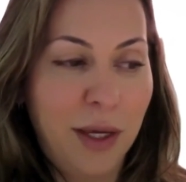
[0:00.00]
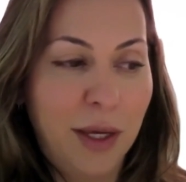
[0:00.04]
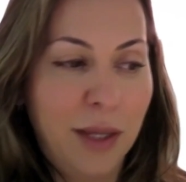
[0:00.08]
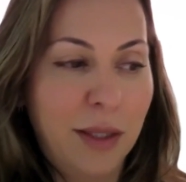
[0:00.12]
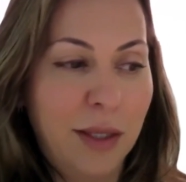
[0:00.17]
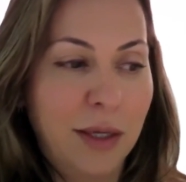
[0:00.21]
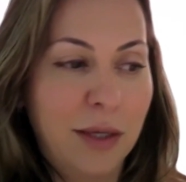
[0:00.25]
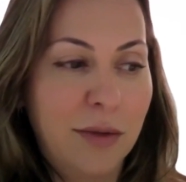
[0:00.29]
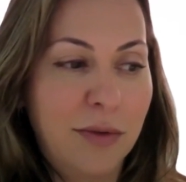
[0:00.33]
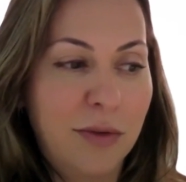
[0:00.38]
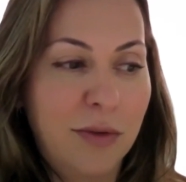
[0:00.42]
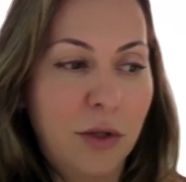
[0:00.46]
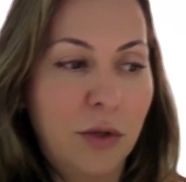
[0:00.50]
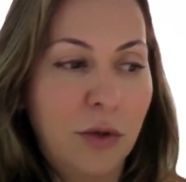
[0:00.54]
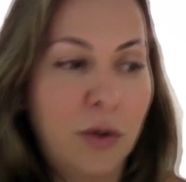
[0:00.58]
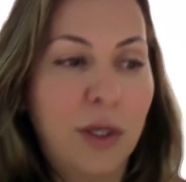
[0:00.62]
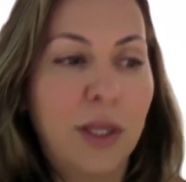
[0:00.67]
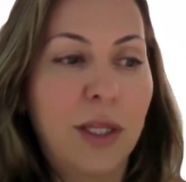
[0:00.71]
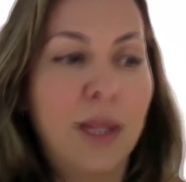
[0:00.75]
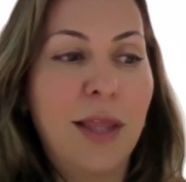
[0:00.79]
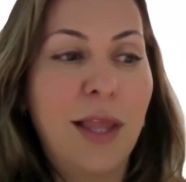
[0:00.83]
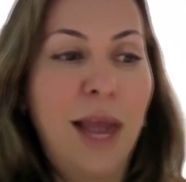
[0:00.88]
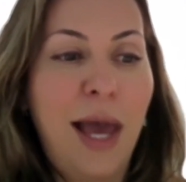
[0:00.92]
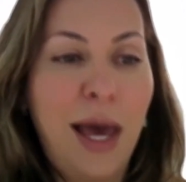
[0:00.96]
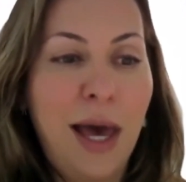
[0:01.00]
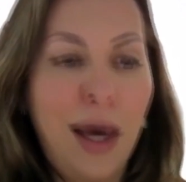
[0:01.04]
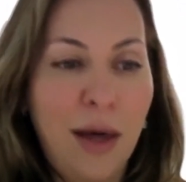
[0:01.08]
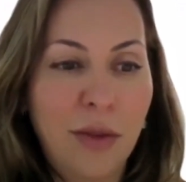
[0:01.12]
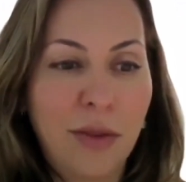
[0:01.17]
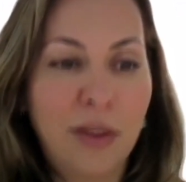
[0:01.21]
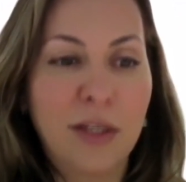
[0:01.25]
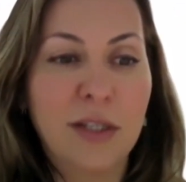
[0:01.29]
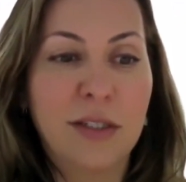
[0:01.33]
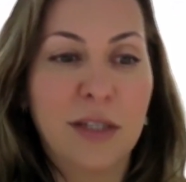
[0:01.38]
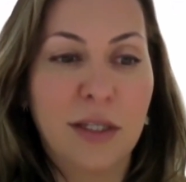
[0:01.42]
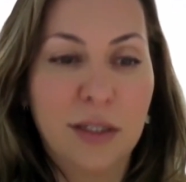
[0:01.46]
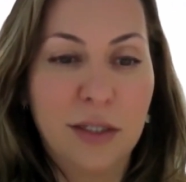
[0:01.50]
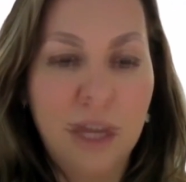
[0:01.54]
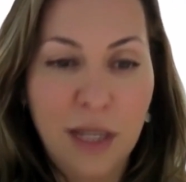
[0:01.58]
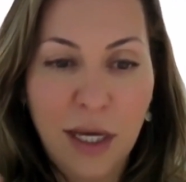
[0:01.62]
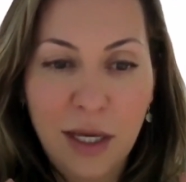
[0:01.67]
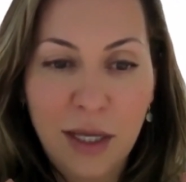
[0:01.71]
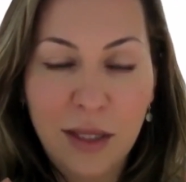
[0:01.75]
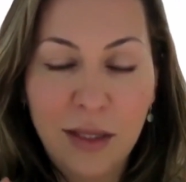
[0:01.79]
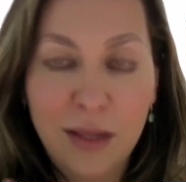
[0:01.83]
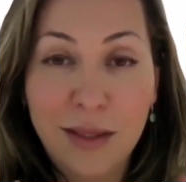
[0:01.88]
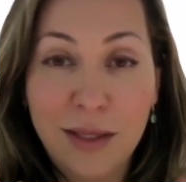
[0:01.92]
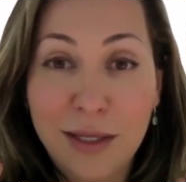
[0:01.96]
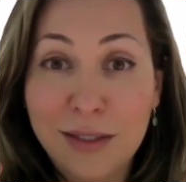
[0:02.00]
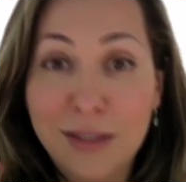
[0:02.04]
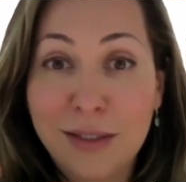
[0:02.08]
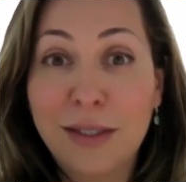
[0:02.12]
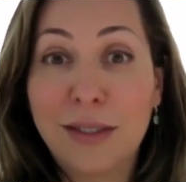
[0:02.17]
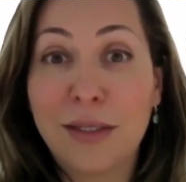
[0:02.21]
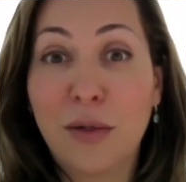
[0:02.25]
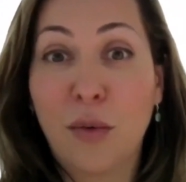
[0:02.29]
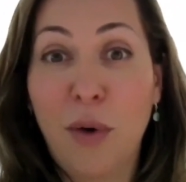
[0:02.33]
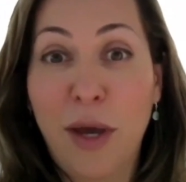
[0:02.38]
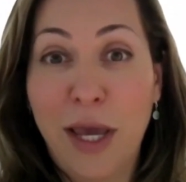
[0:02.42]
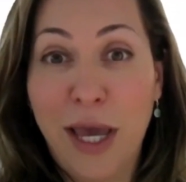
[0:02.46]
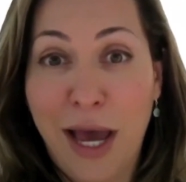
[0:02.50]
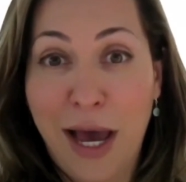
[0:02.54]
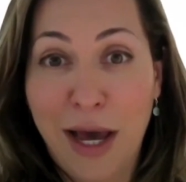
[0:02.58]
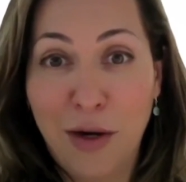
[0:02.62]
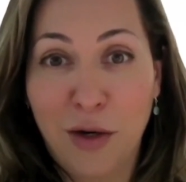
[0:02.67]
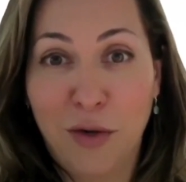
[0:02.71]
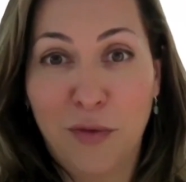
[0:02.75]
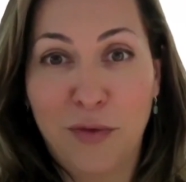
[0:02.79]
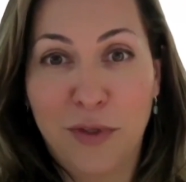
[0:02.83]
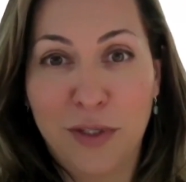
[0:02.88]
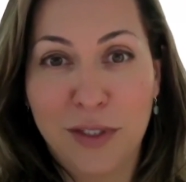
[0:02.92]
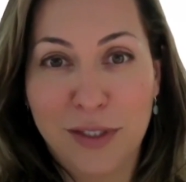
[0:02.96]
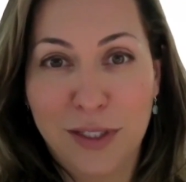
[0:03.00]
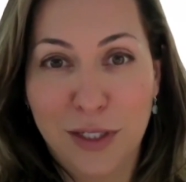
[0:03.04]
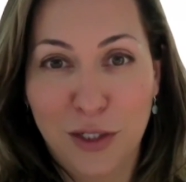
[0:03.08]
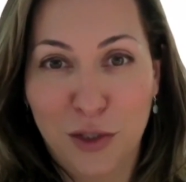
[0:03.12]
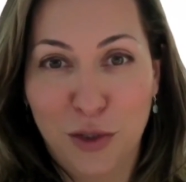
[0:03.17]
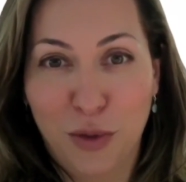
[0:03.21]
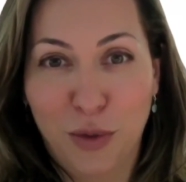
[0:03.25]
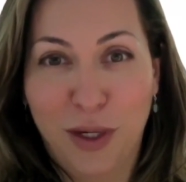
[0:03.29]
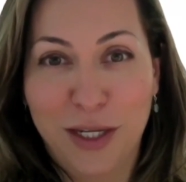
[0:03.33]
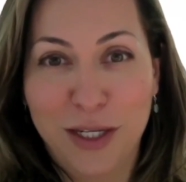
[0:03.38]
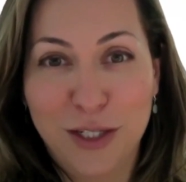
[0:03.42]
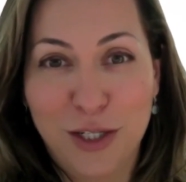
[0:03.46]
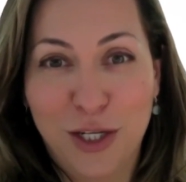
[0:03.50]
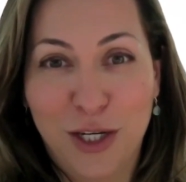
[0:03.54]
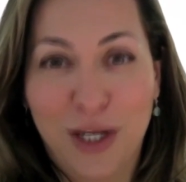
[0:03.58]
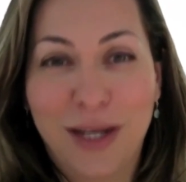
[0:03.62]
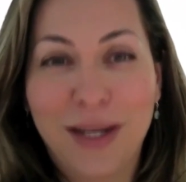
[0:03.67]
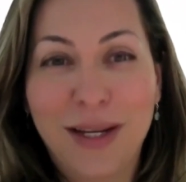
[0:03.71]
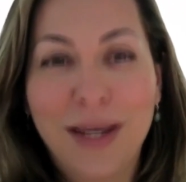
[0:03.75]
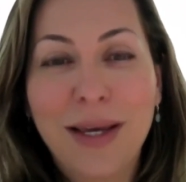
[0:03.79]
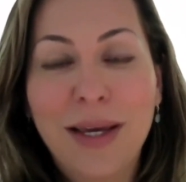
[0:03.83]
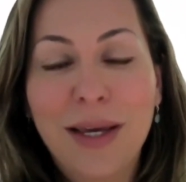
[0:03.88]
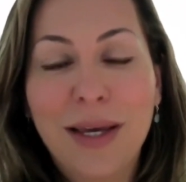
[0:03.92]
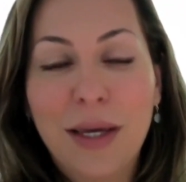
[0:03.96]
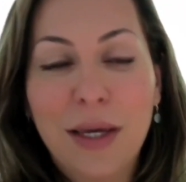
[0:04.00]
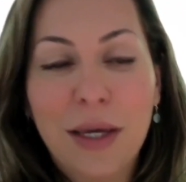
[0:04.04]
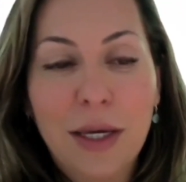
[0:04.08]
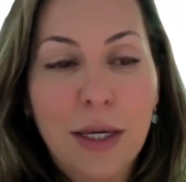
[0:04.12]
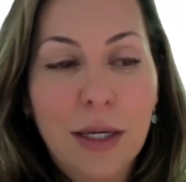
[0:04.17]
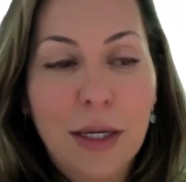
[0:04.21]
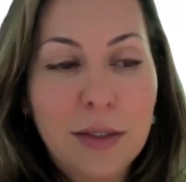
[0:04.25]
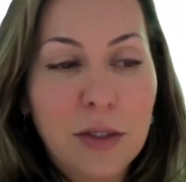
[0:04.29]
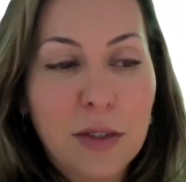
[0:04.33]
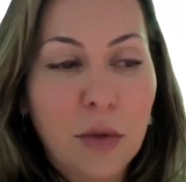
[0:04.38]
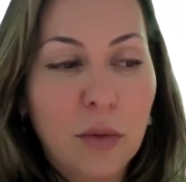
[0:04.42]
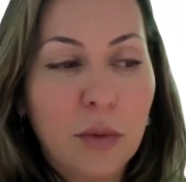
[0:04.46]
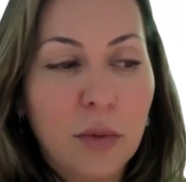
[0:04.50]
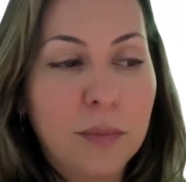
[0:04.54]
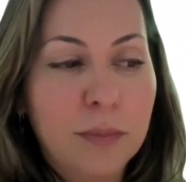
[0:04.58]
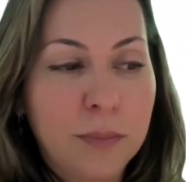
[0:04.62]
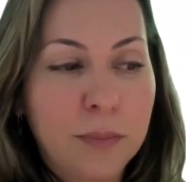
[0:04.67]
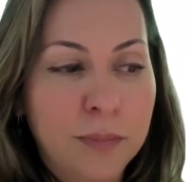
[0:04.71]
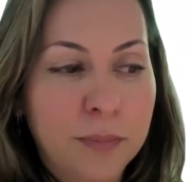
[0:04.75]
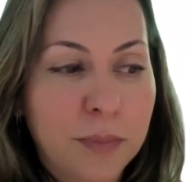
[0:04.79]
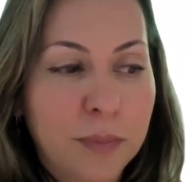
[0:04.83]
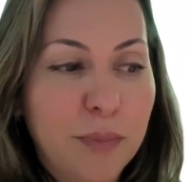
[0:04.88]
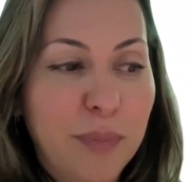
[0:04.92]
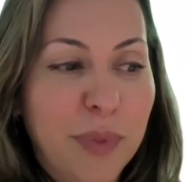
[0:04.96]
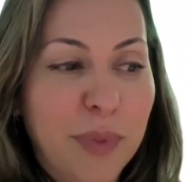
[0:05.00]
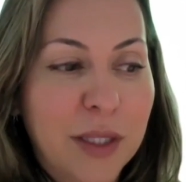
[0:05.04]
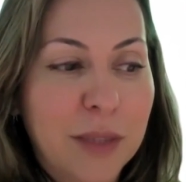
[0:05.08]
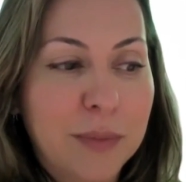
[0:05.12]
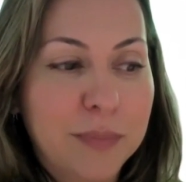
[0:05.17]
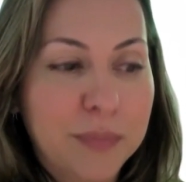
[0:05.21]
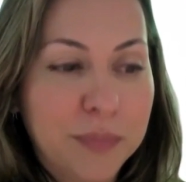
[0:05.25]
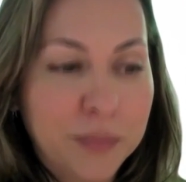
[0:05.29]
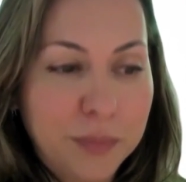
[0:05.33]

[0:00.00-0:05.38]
And they thought, okay, now this is a way out of this situation. So, but